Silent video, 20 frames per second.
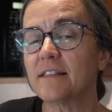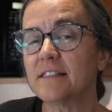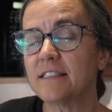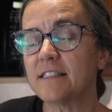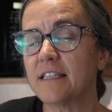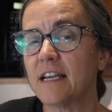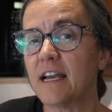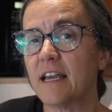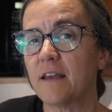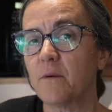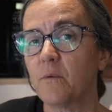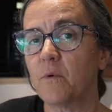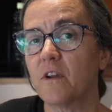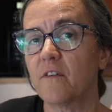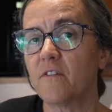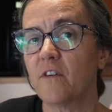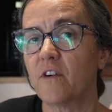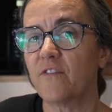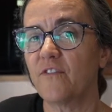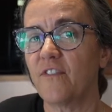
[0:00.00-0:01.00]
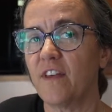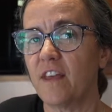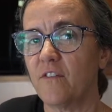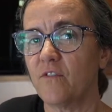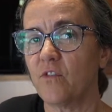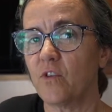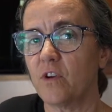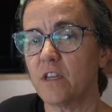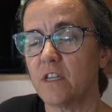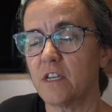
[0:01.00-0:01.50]
tonight one of our
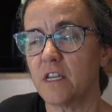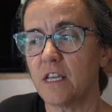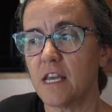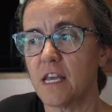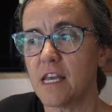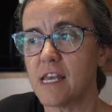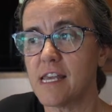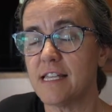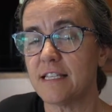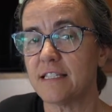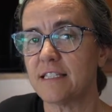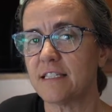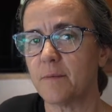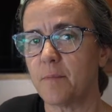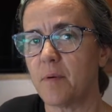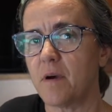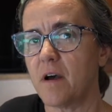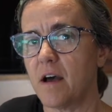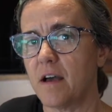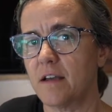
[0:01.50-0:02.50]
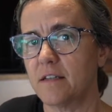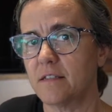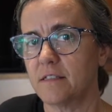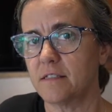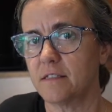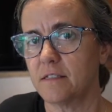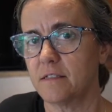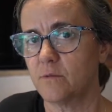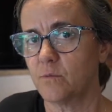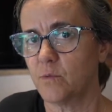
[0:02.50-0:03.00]
favorite Instapot
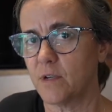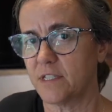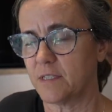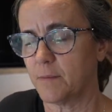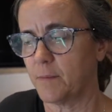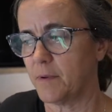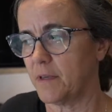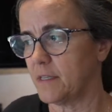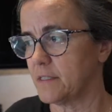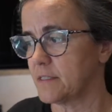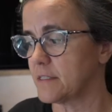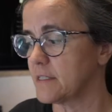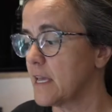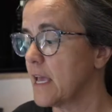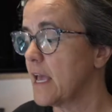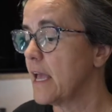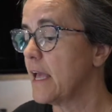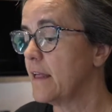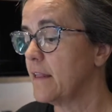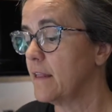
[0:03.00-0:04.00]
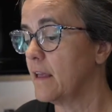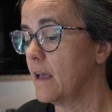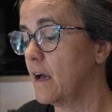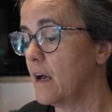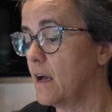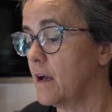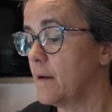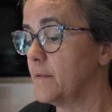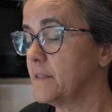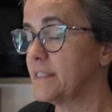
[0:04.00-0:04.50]
recipes.
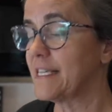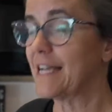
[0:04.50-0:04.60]
It's